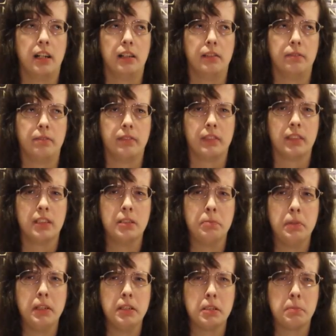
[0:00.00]
uh, this
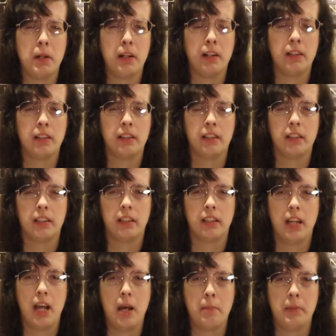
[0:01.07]
book is about
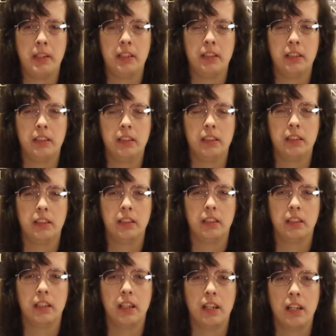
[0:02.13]
Emma
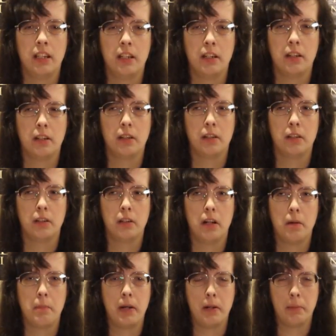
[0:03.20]
and her
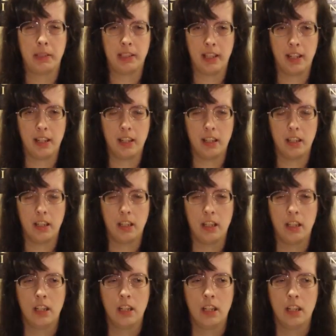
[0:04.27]
uh, parabatai,
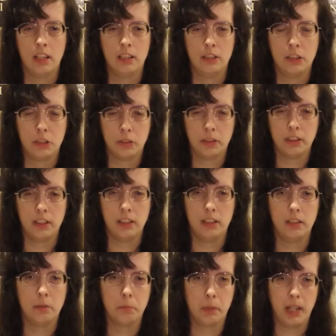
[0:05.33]

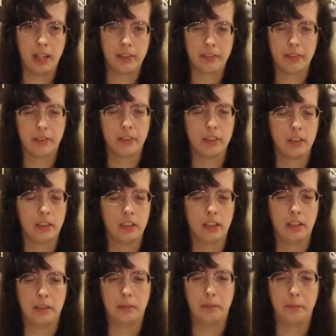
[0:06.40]
Julian Blackthorn.
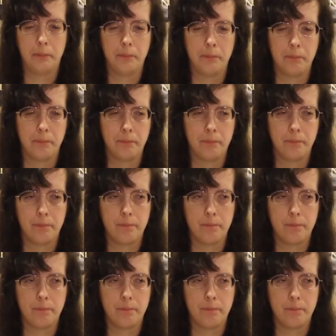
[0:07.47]
Um,